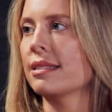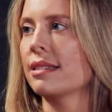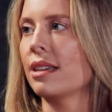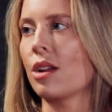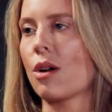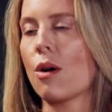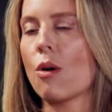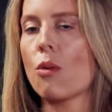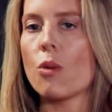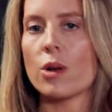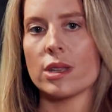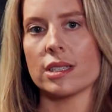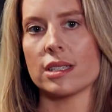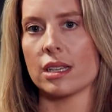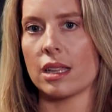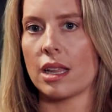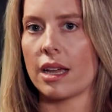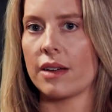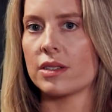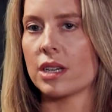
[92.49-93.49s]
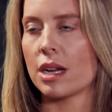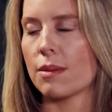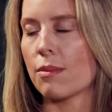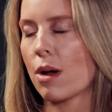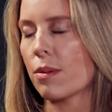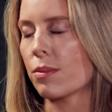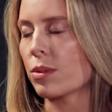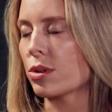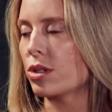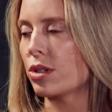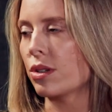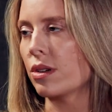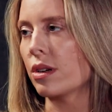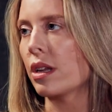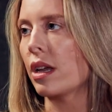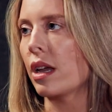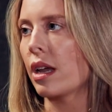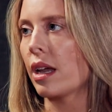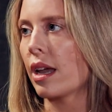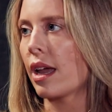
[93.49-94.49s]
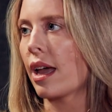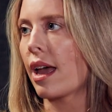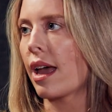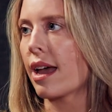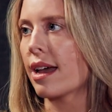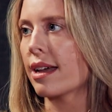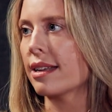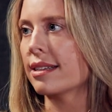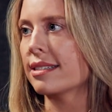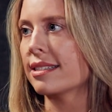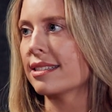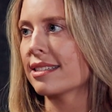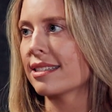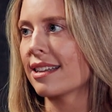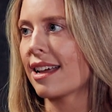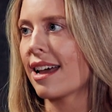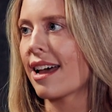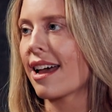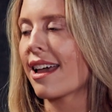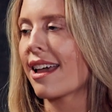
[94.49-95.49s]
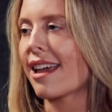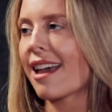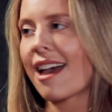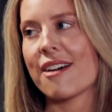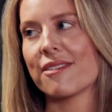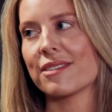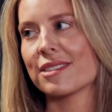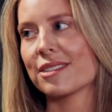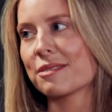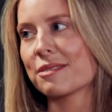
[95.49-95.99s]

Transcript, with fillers: you know, a once in a lifetime opportunity and I haven't